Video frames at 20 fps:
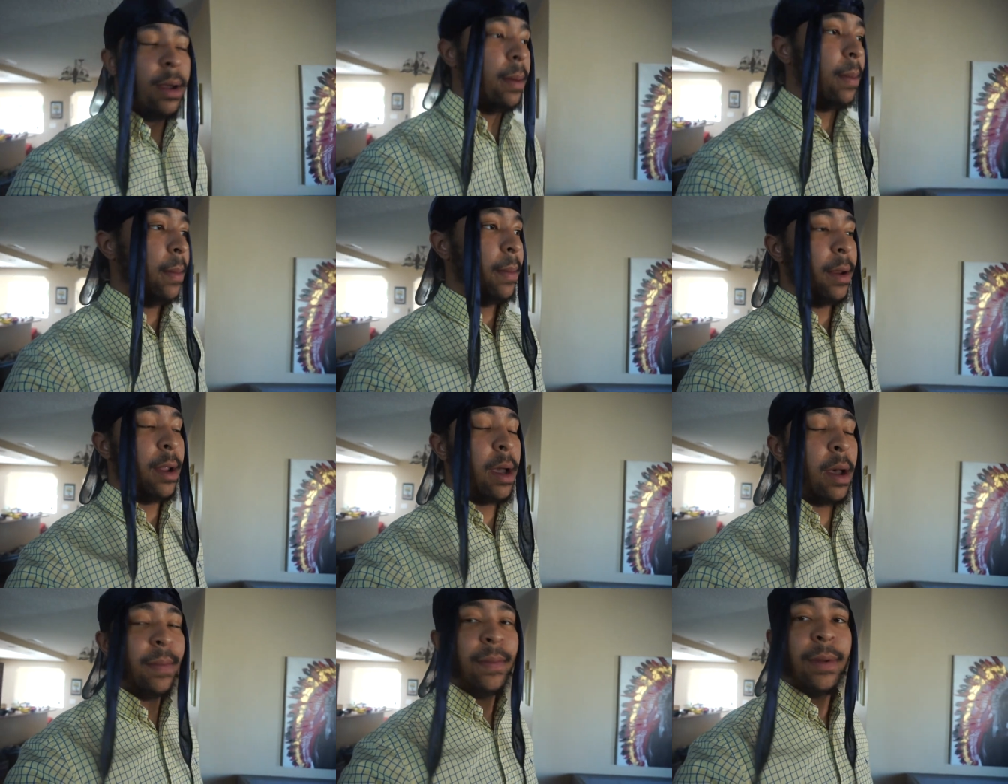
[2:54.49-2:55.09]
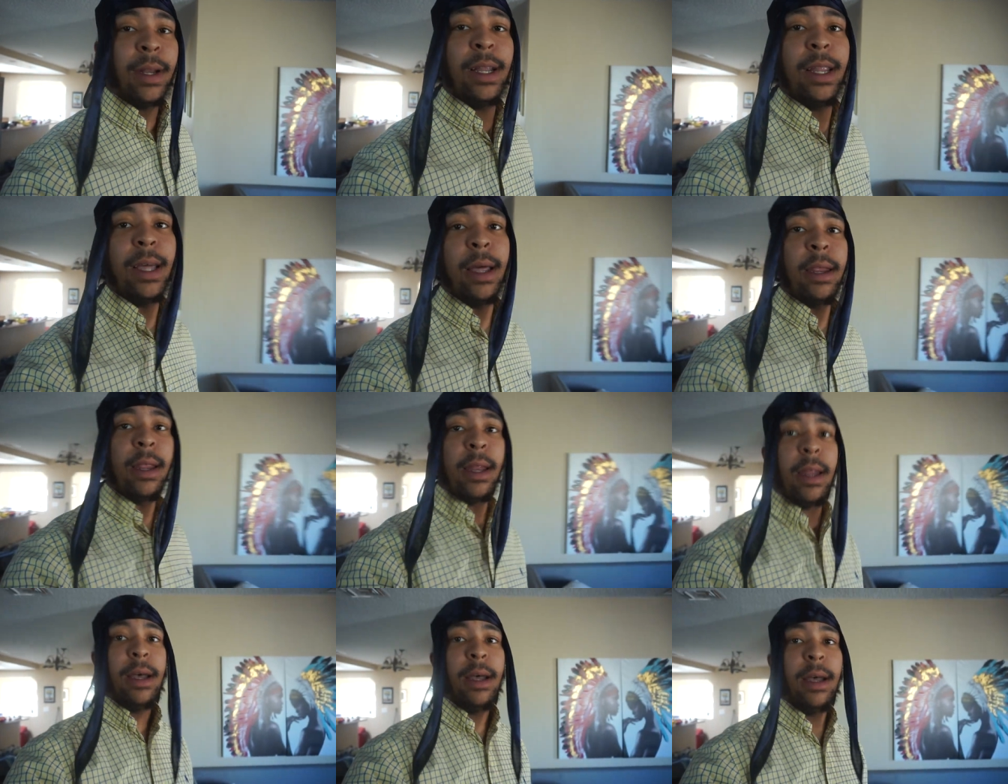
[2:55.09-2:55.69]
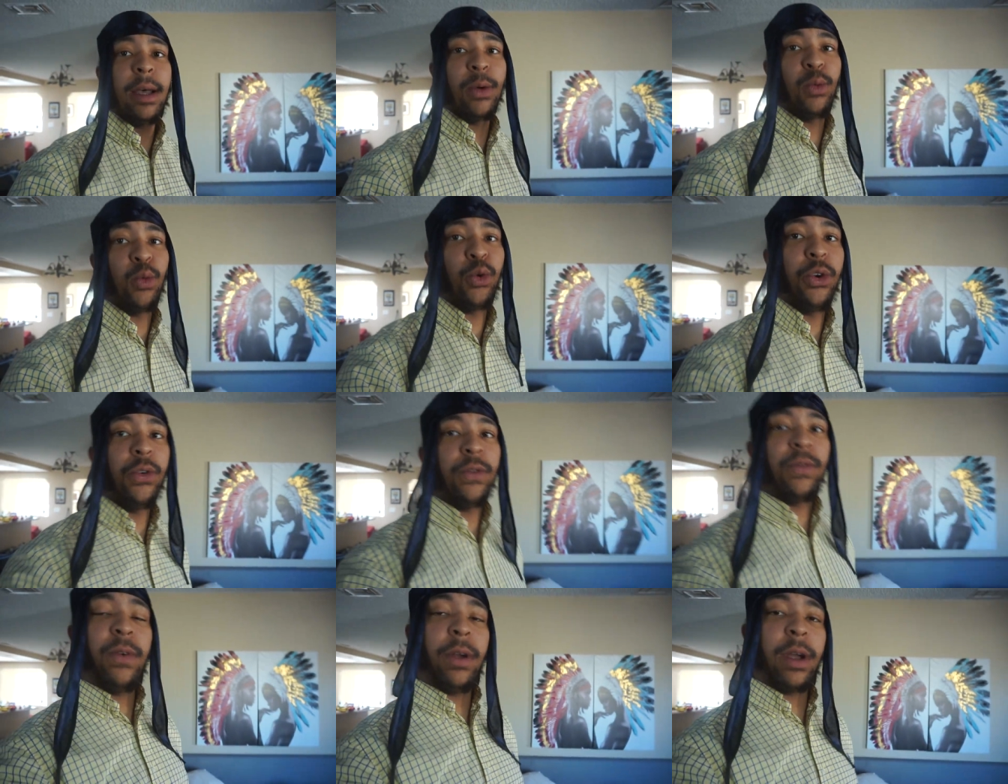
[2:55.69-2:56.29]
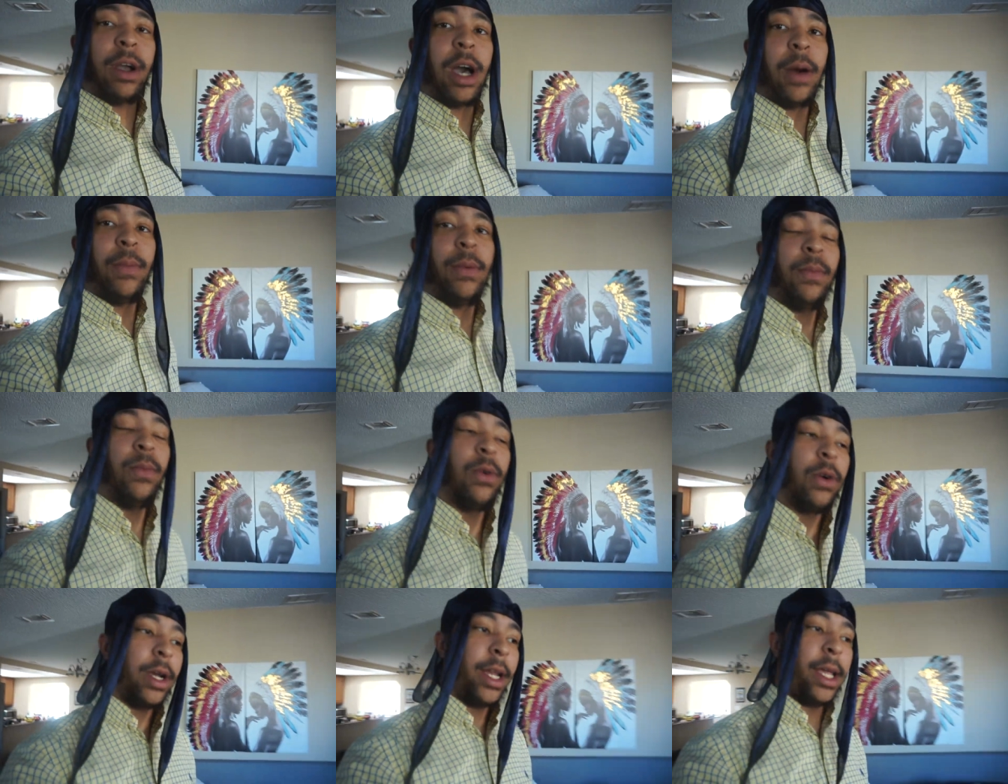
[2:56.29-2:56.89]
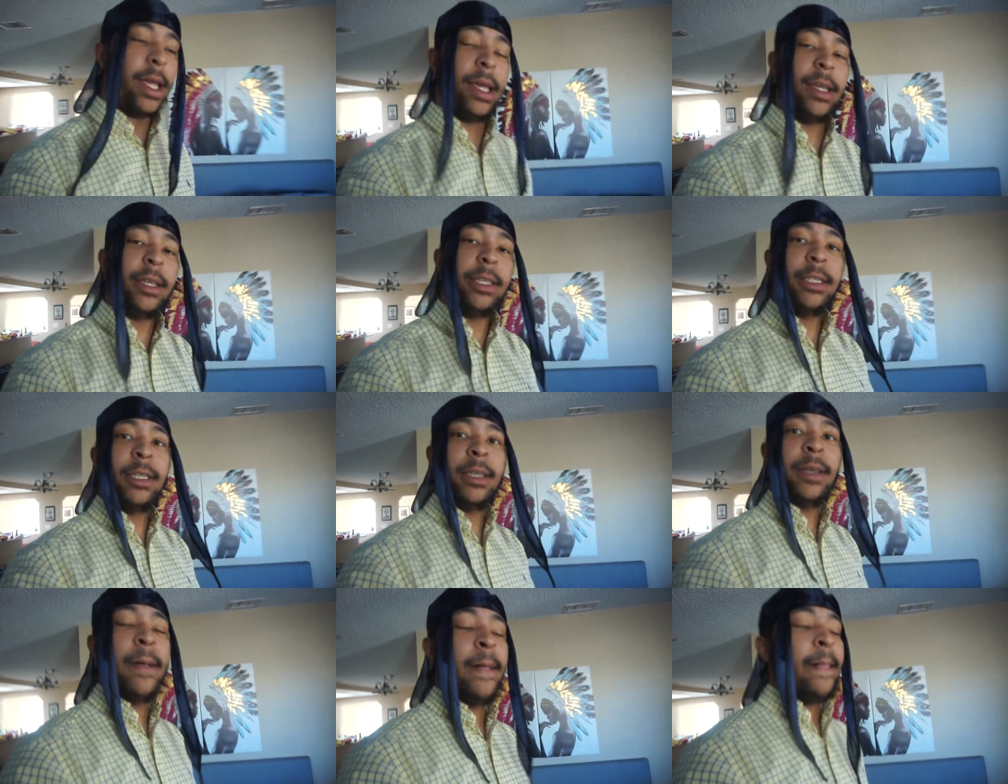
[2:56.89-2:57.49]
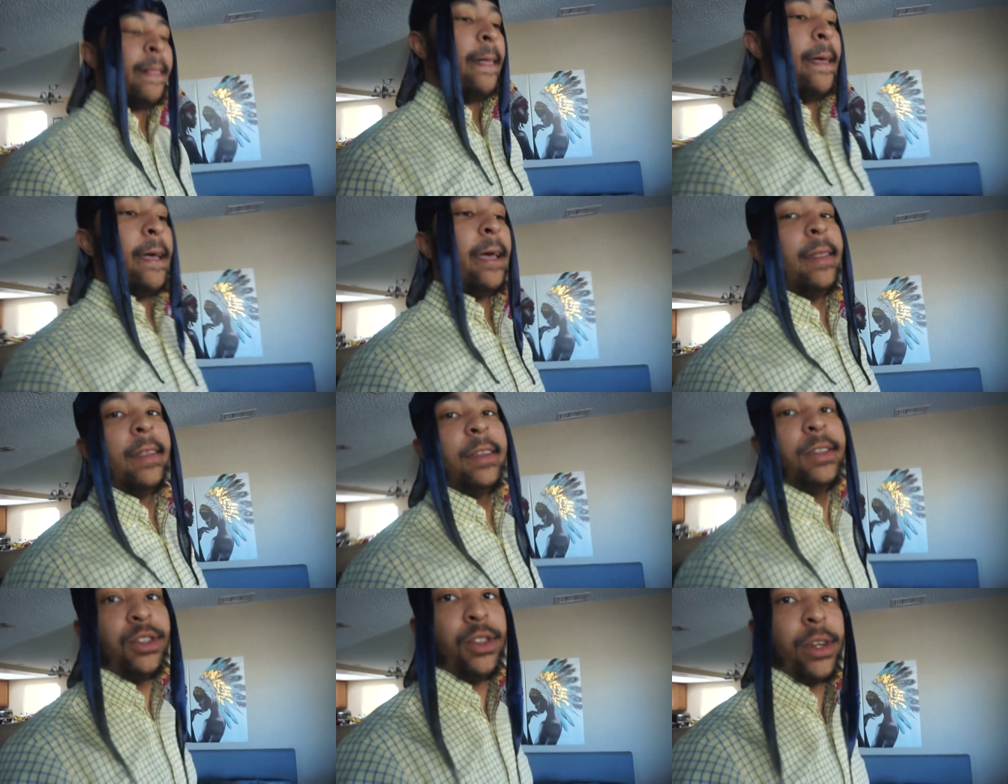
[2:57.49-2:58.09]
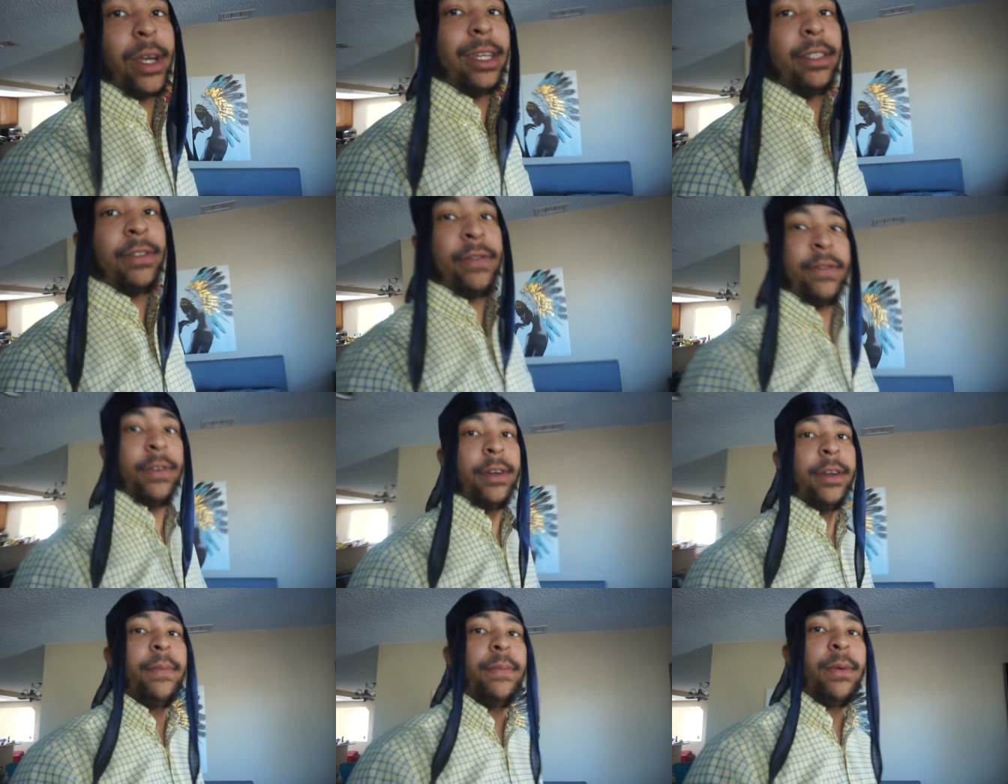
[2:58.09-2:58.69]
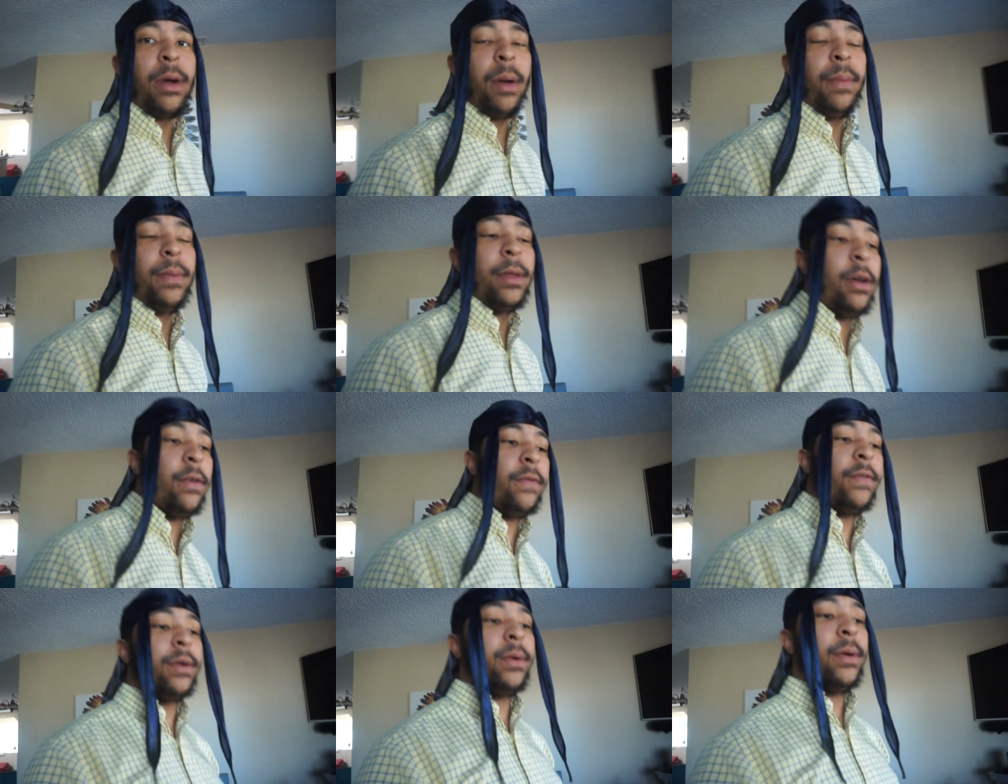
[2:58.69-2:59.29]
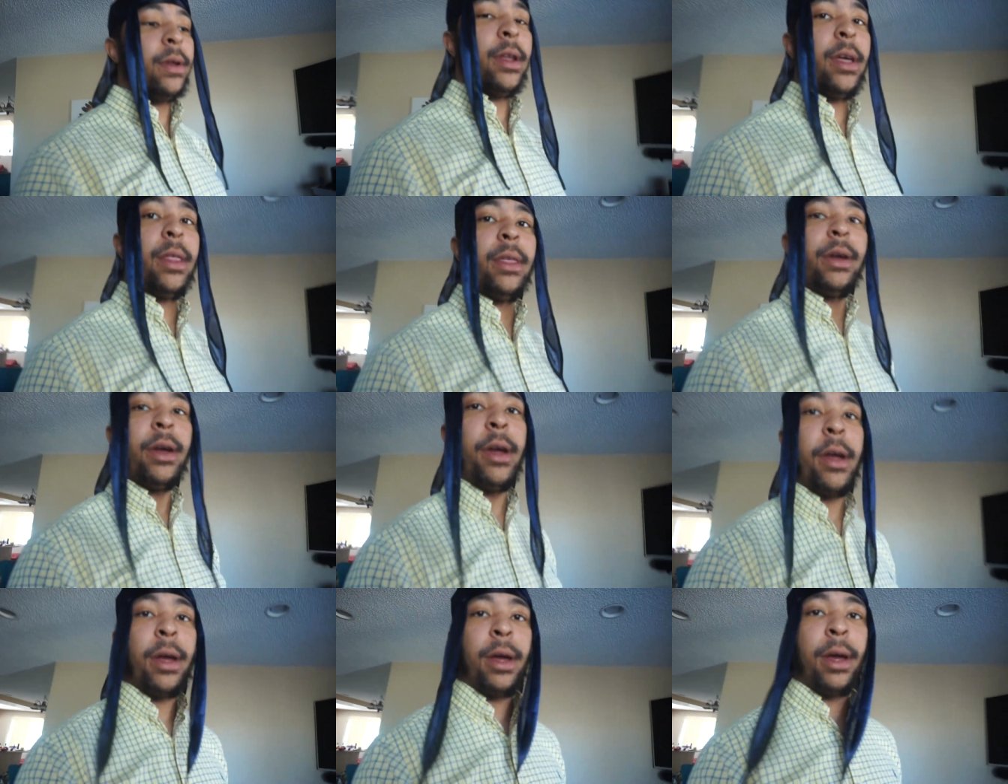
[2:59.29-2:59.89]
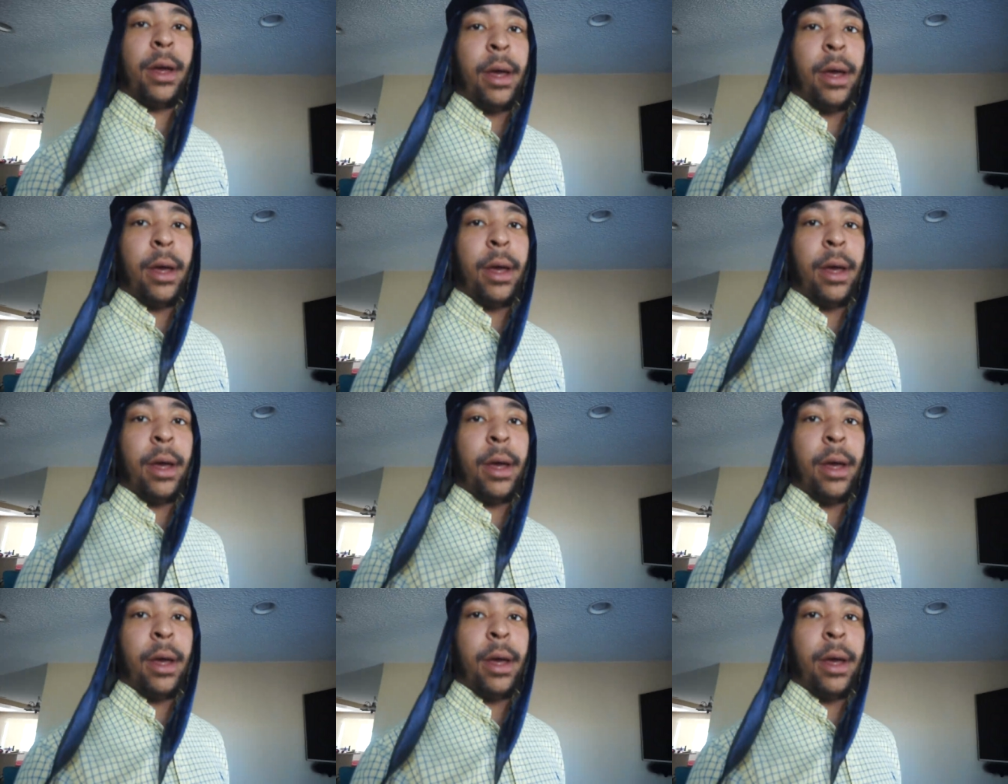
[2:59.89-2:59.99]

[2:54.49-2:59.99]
But I'm gonna let it uh, root for a couple more days and then transfer it probably over to another